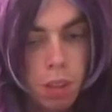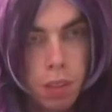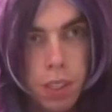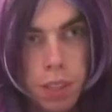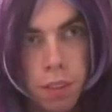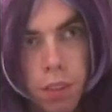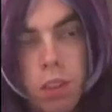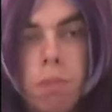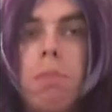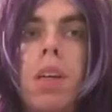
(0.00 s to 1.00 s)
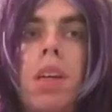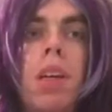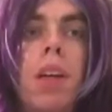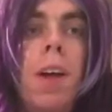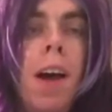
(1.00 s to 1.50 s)
and that horse.
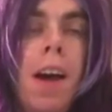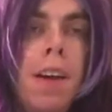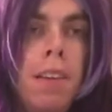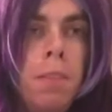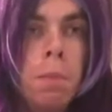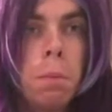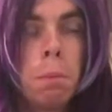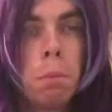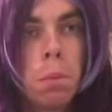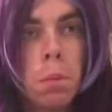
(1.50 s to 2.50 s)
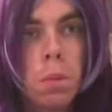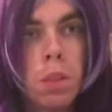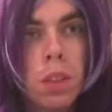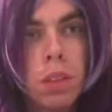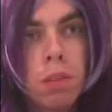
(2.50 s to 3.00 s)
And
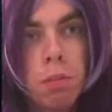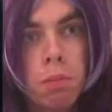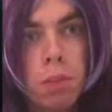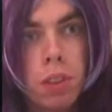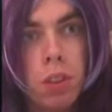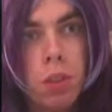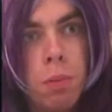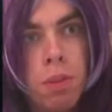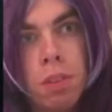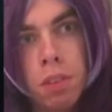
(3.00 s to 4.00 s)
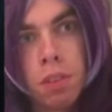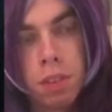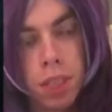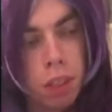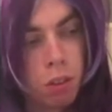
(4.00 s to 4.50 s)
the human
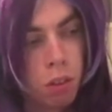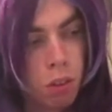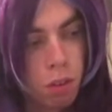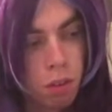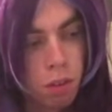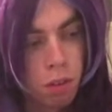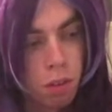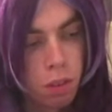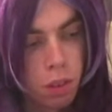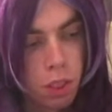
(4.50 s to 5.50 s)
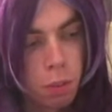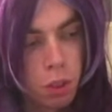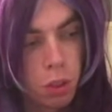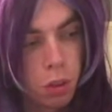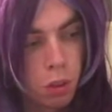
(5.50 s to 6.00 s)
now
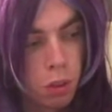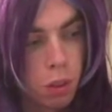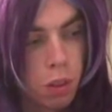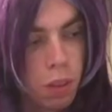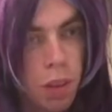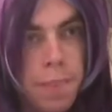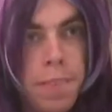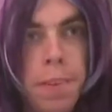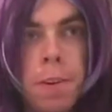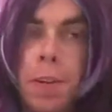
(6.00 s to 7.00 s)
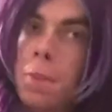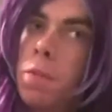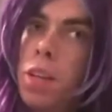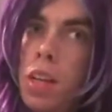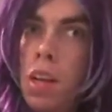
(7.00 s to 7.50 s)
seems to hear it.
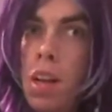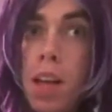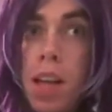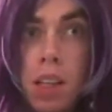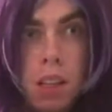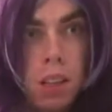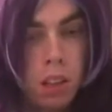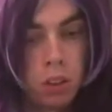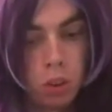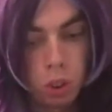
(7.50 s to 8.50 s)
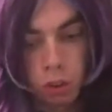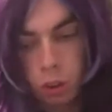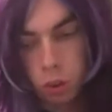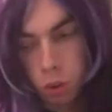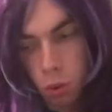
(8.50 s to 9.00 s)
I don't
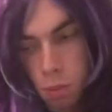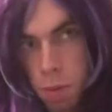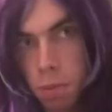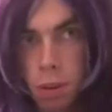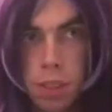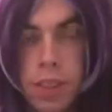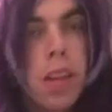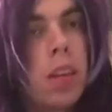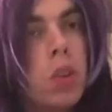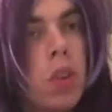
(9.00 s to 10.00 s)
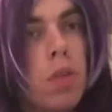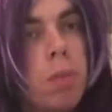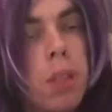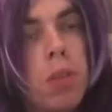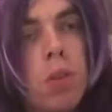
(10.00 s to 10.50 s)
have you to remember that elves
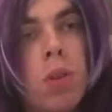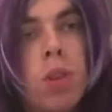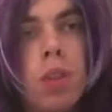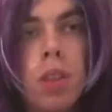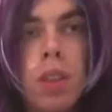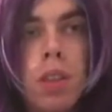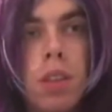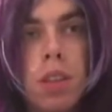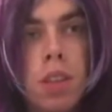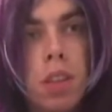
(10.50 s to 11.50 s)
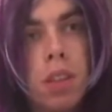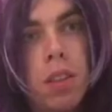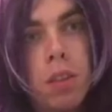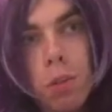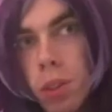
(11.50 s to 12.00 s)
have better ears than
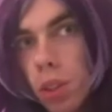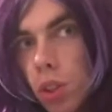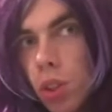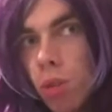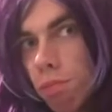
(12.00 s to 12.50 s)
humans.